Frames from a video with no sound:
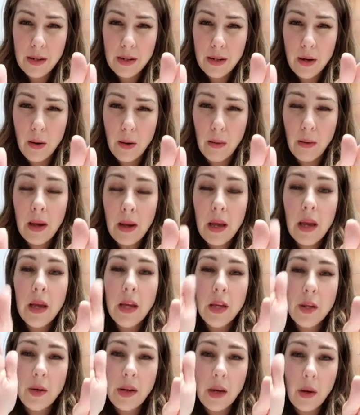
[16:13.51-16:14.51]
So
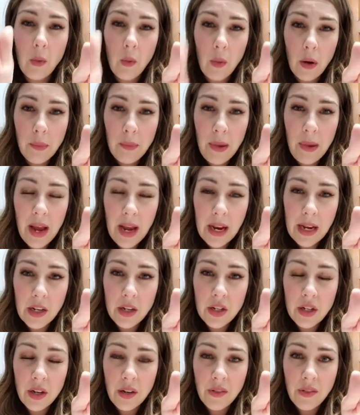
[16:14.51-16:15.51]
you get one
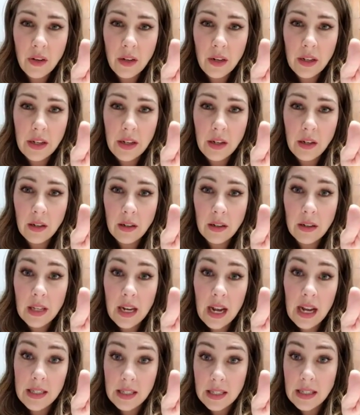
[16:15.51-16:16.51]
package of clear
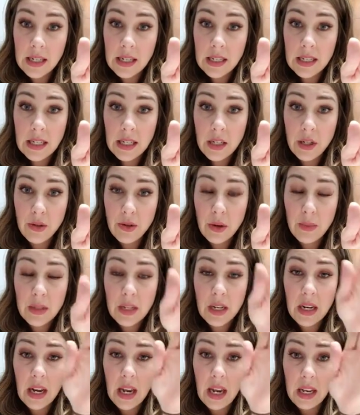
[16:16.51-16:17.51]
that has 16 strips
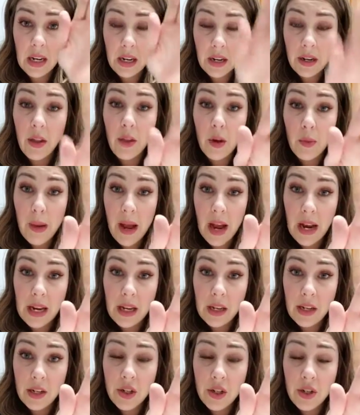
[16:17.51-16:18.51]
in it and another
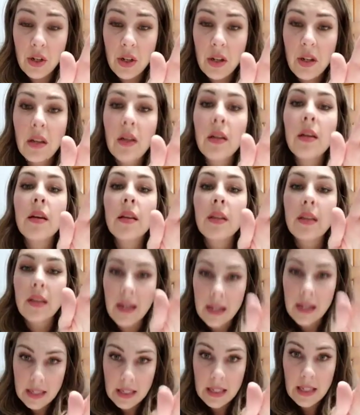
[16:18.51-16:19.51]
package that
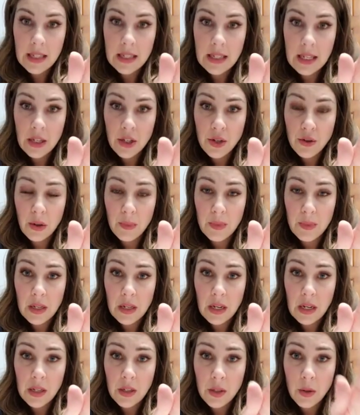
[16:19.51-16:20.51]
has 16 strips
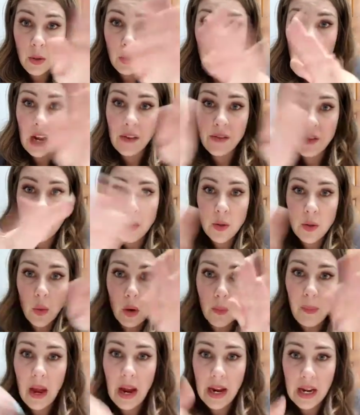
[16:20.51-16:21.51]
in it. So you only have to use
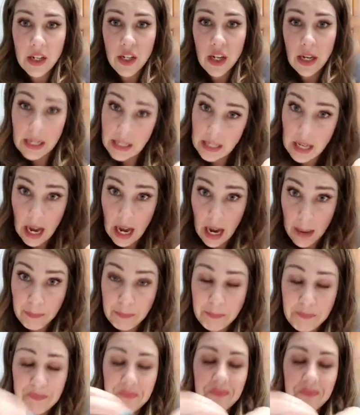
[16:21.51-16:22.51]
one package at a time.